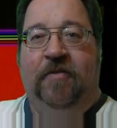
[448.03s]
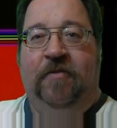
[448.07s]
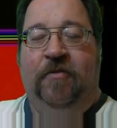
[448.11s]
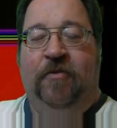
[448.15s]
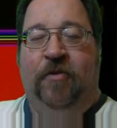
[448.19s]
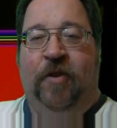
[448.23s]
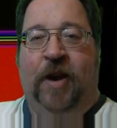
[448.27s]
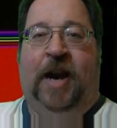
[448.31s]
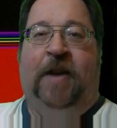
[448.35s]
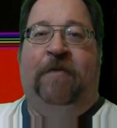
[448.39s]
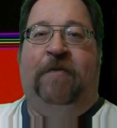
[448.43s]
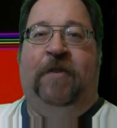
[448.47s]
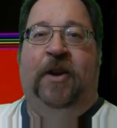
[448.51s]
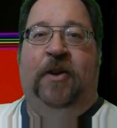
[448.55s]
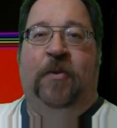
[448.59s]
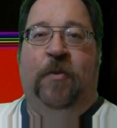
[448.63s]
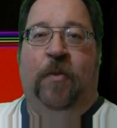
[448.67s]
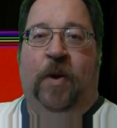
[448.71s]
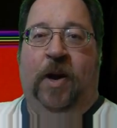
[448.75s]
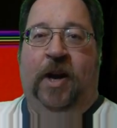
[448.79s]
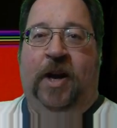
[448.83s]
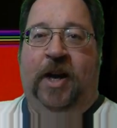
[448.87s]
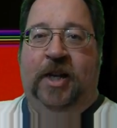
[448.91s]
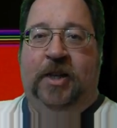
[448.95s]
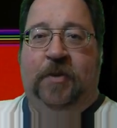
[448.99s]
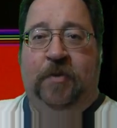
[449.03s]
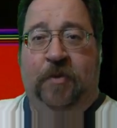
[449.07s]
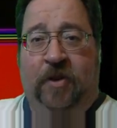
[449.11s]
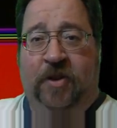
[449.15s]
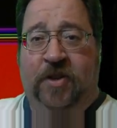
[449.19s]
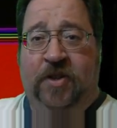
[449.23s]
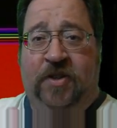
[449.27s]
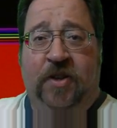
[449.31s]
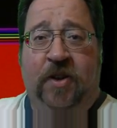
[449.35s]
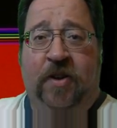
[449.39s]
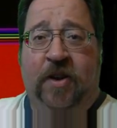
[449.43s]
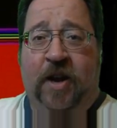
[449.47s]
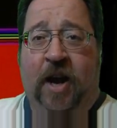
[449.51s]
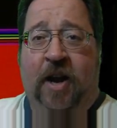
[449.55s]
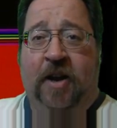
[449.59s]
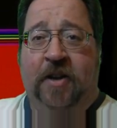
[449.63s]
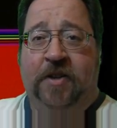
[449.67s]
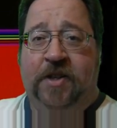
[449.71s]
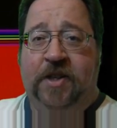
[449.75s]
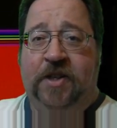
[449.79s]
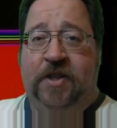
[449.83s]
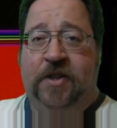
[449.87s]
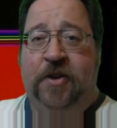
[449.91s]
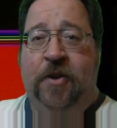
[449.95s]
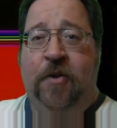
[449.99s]
graphic-wise because it's on the
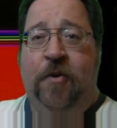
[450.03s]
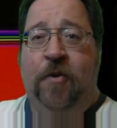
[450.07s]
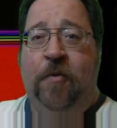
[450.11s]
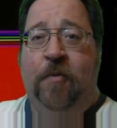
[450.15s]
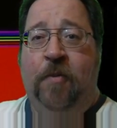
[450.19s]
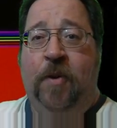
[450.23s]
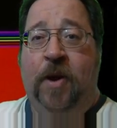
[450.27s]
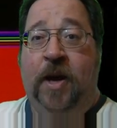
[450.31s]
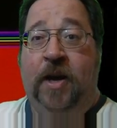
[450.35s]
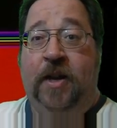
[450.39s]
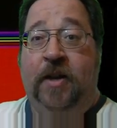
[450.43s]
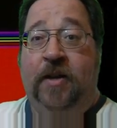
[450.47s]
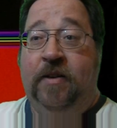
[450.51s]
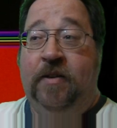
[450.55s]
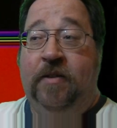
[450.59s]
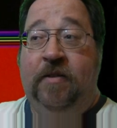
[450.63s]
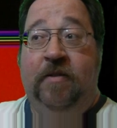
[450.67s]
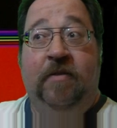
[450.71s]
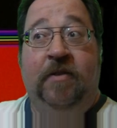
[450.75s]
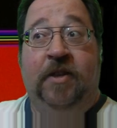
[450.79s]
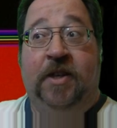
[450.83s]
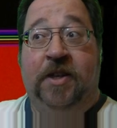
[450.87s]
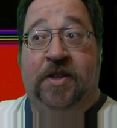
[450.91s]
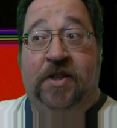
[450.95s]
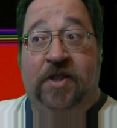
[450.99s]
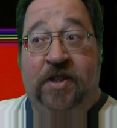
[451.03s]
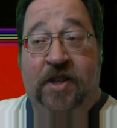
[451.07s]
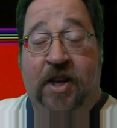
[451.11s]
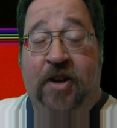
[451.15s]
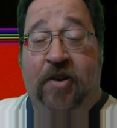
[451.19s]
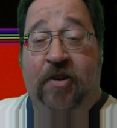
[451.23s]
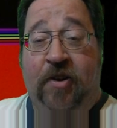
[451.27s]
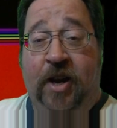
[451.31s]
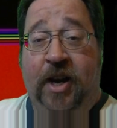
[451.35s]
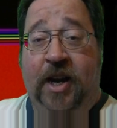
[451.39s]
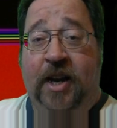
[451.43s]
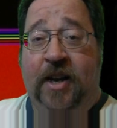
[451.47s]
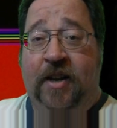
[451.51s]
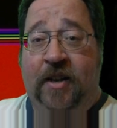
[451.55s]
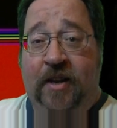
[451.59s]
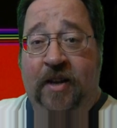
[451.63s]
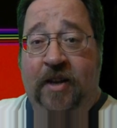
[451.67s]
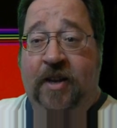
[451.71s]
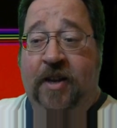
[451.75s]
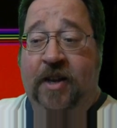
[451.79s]
Odyssey 2, but considering